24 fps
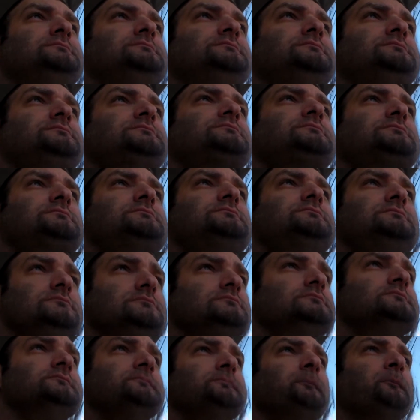that every
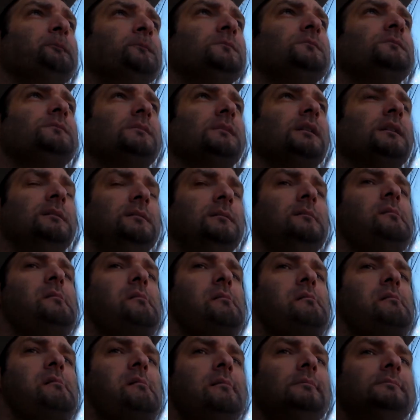single one of the wires mm-hmm. those
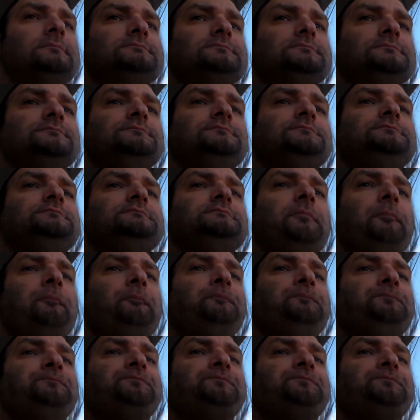fuckers will plug into.